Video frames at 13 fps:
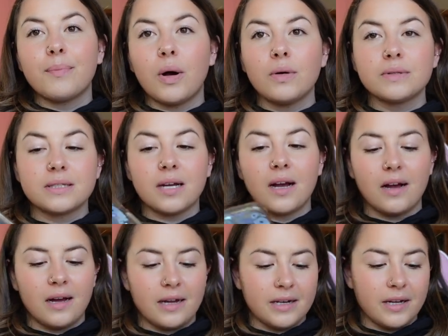post
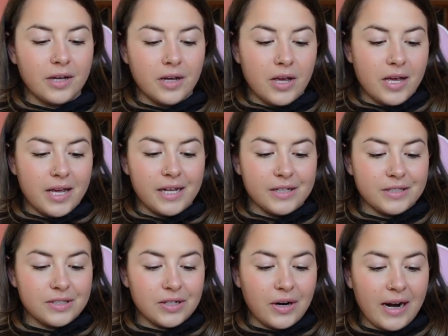on
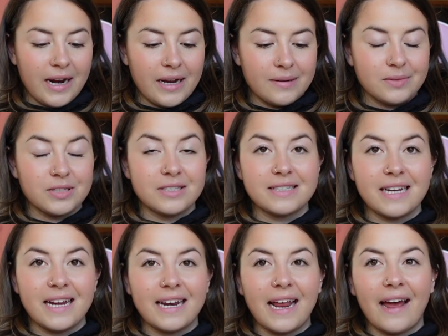Instagram just
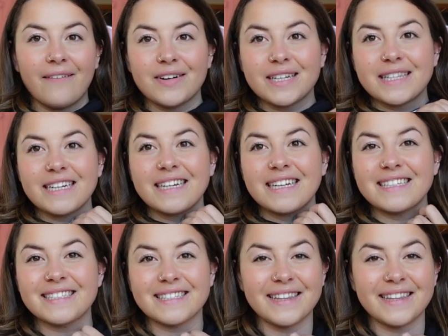saying everything is